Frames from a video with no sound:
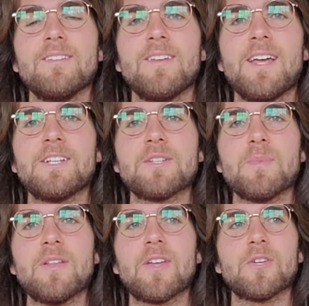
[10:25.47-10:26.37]
it doesn't
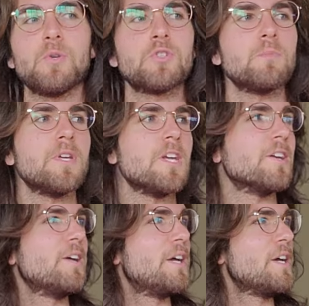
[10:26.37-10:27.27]
mean like you should
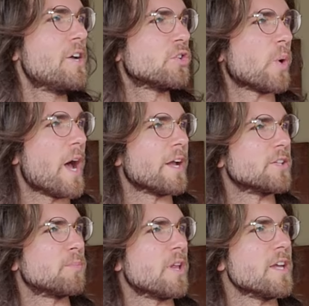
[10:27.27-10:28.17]
be trying
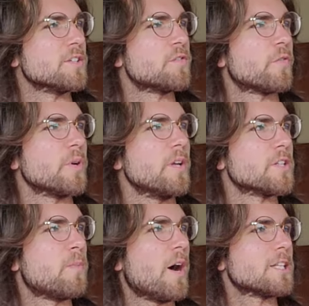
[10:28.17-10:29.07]
to play as free
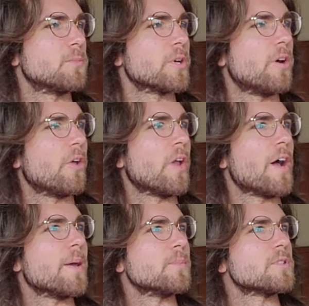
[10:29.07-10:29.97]
as possible at all
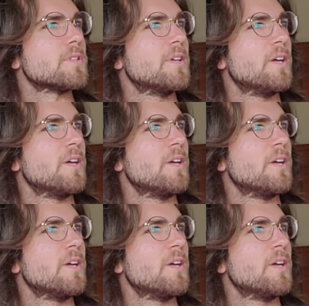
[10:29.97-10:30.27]
times.